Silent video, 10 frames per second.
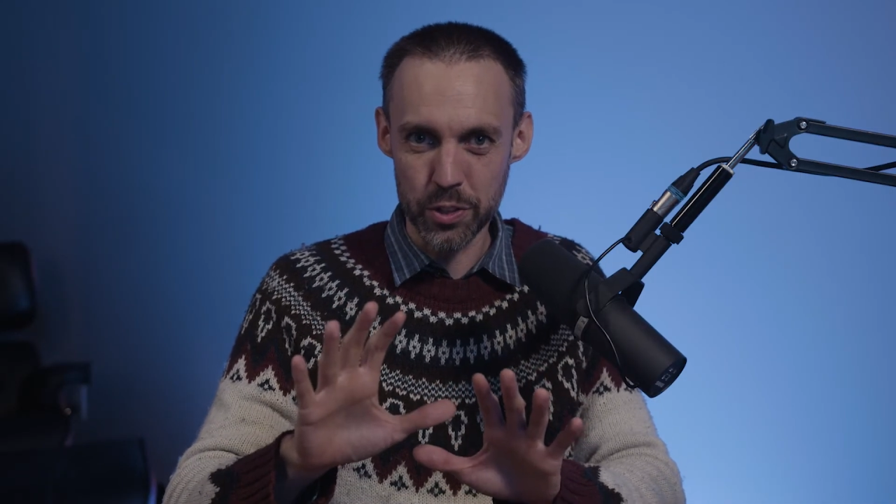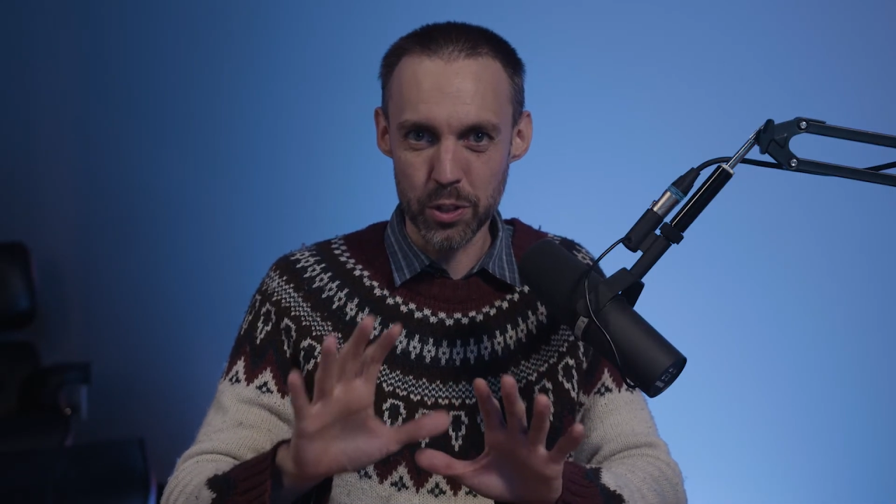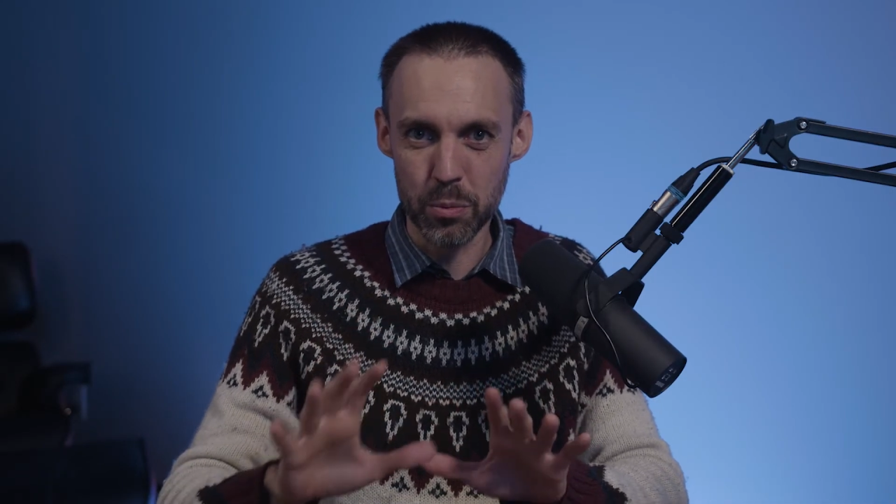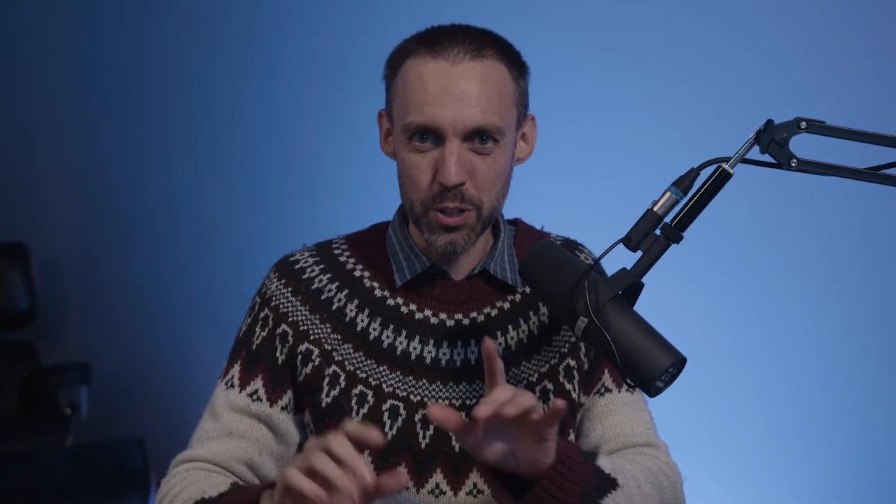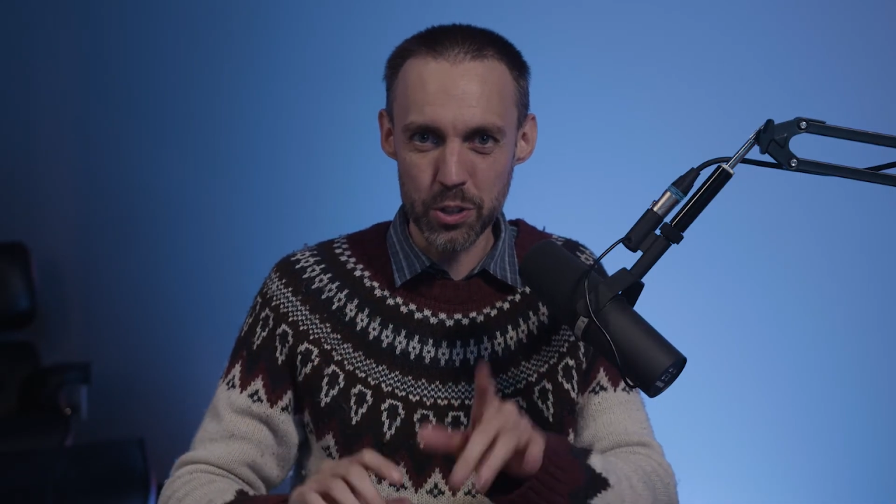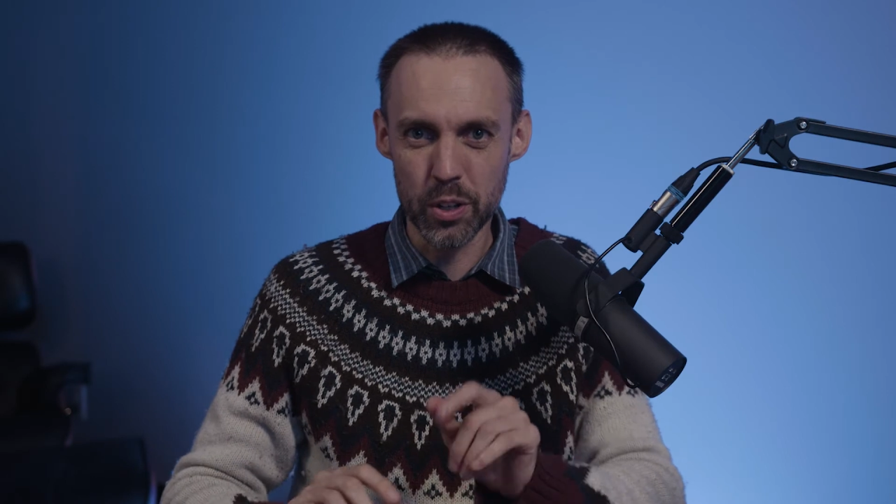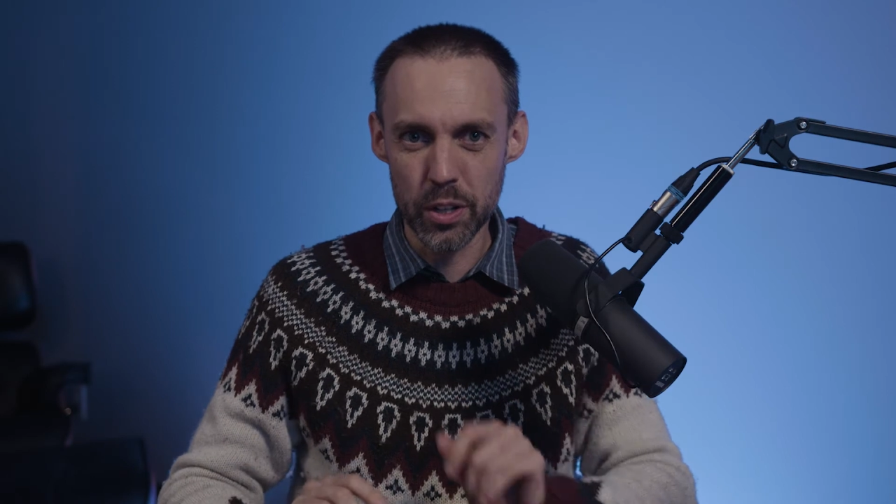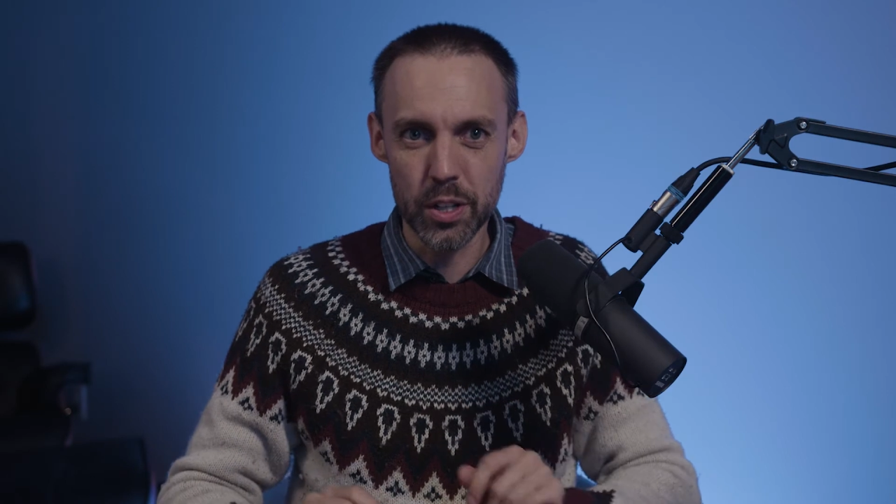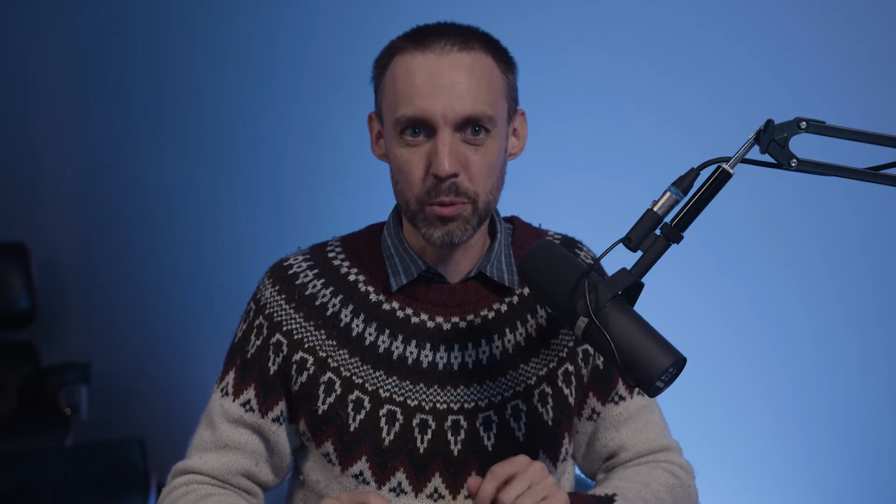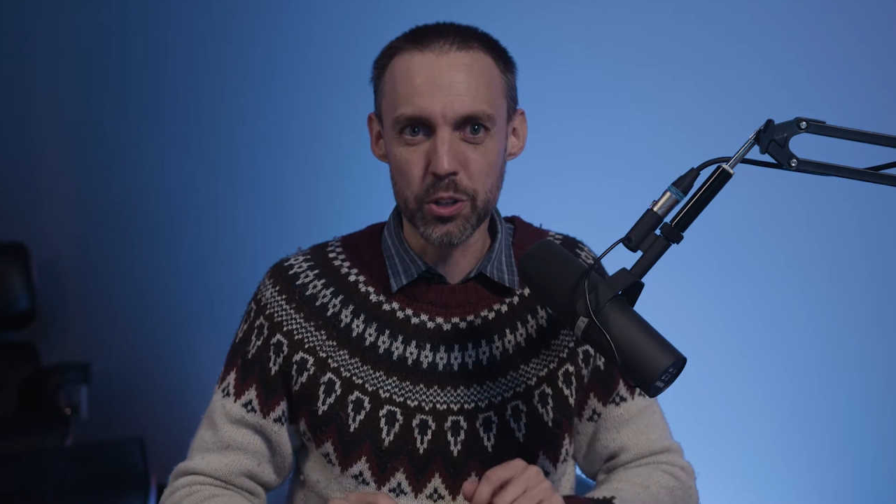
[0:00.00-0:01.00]
so be sure
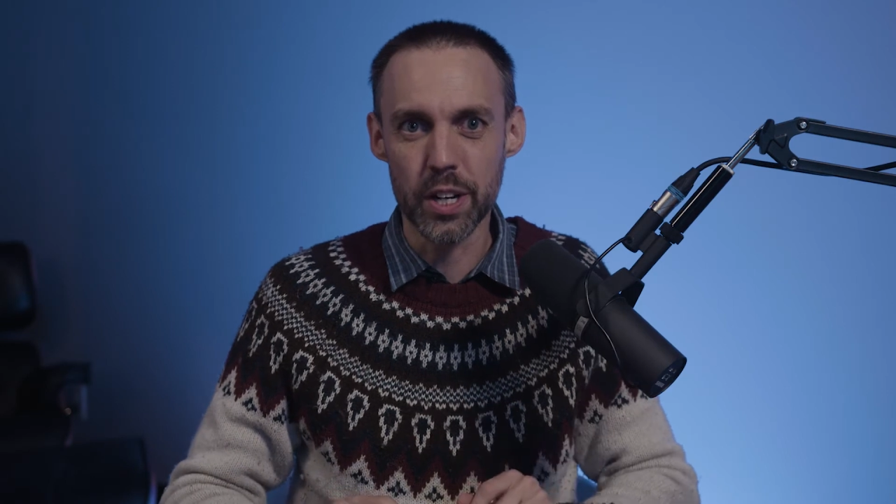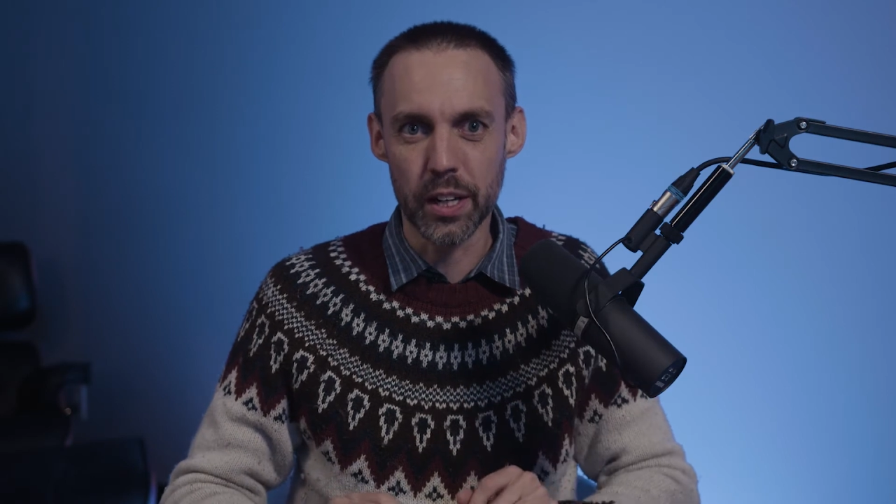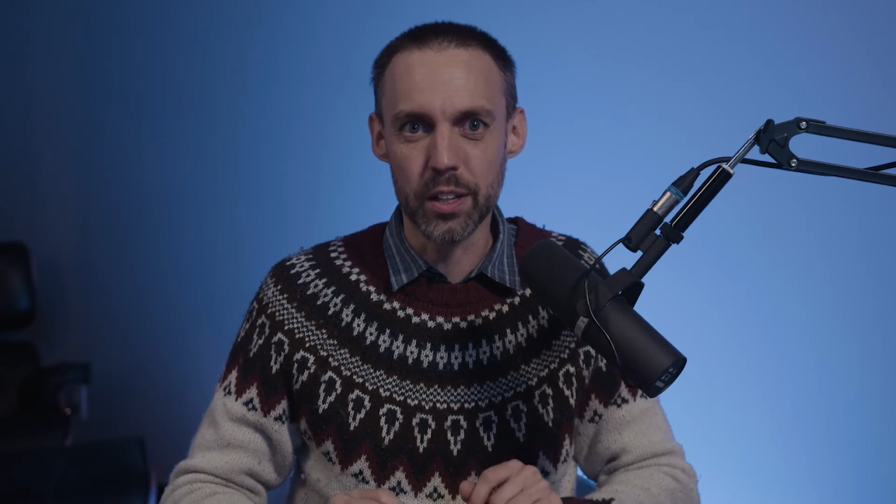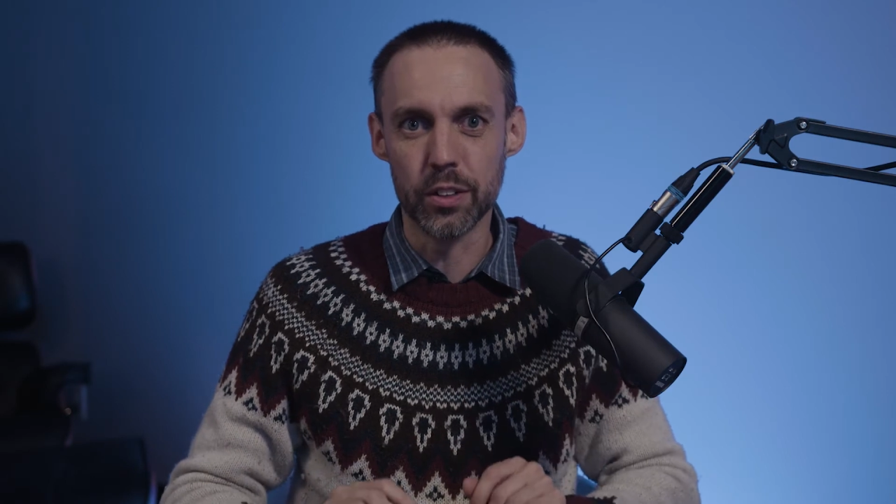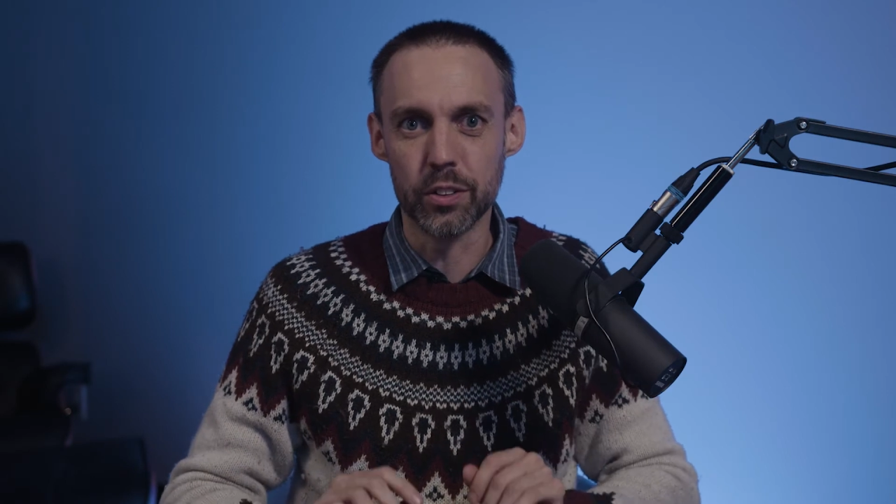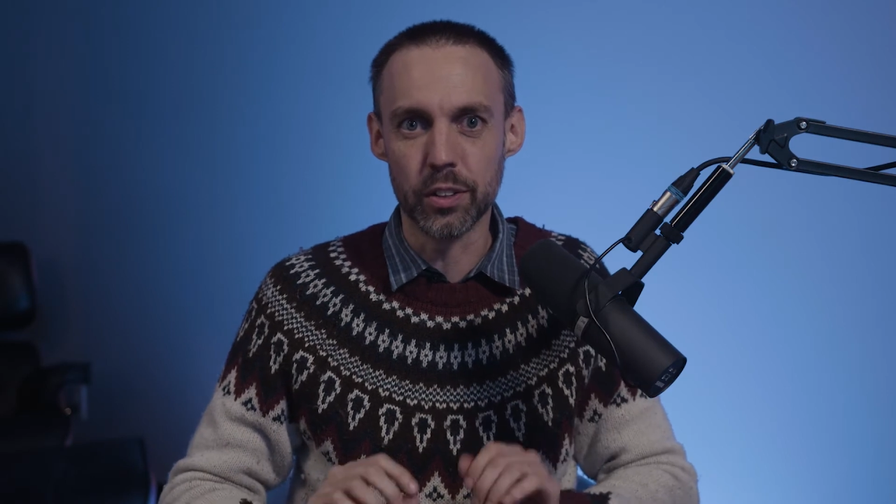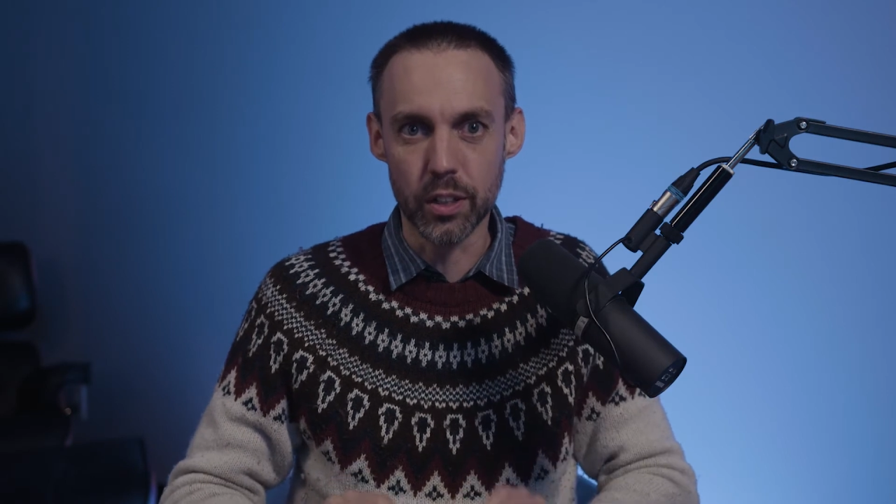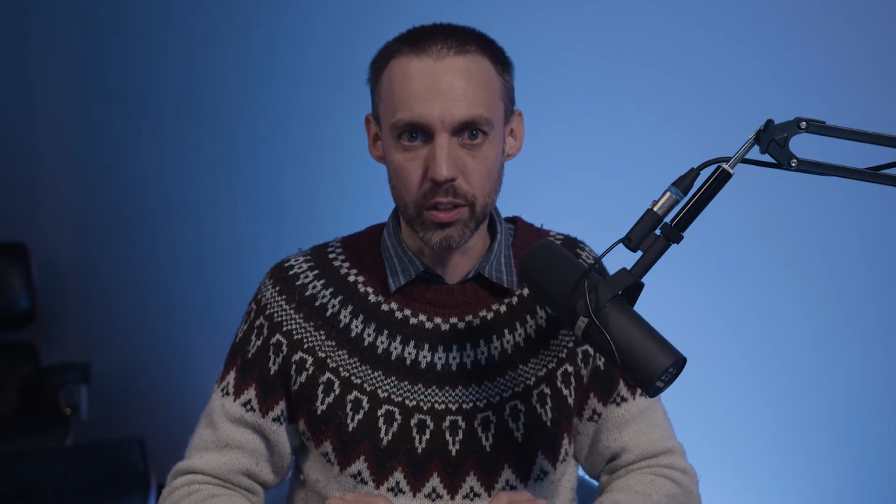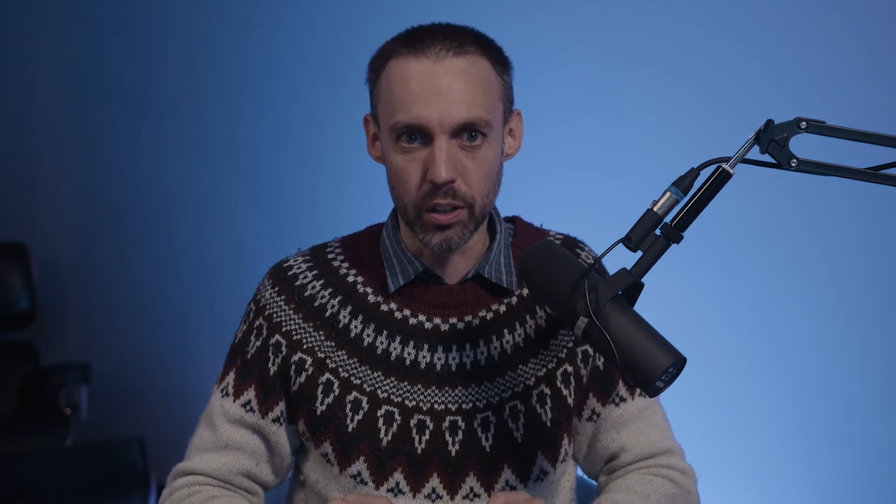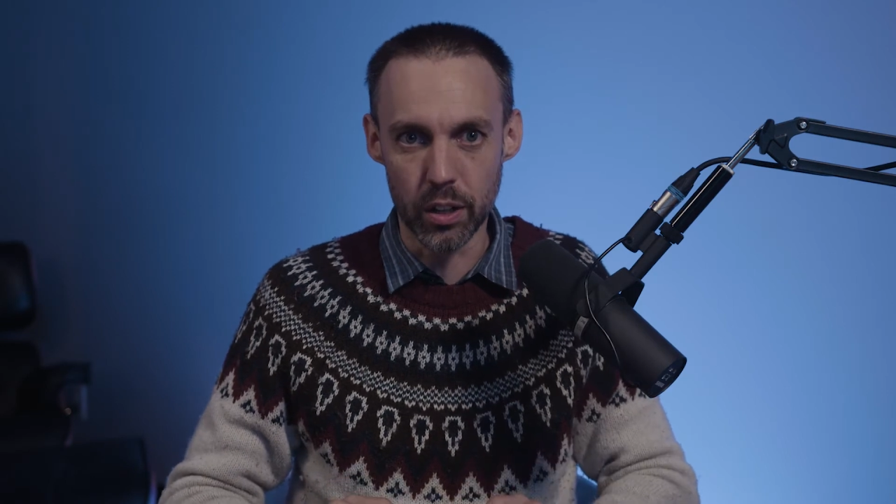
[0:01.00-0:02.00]
to double check that it's
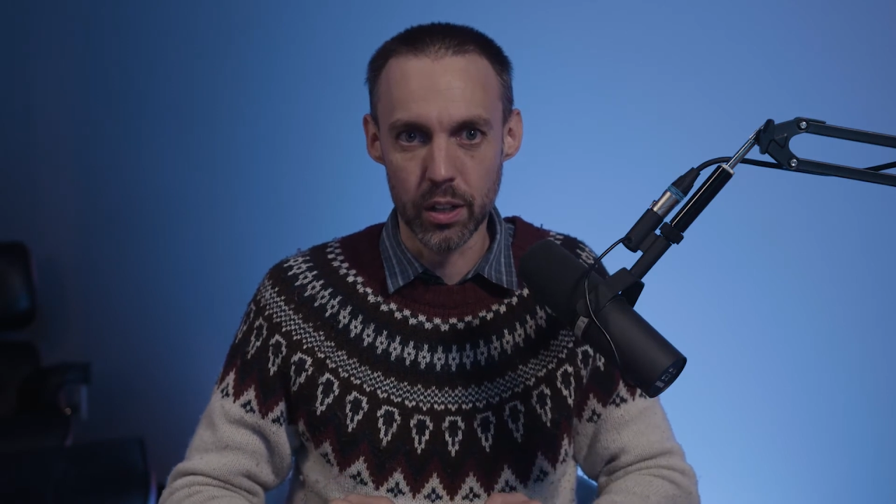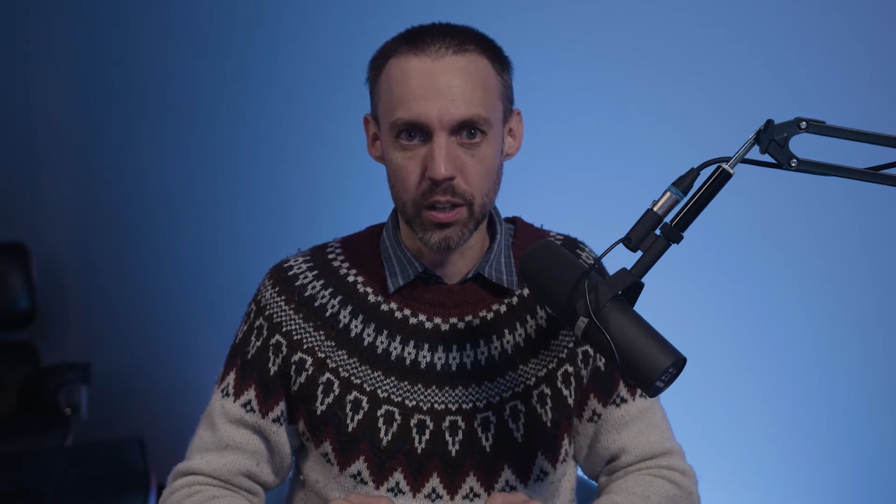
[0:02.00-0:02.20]
secure.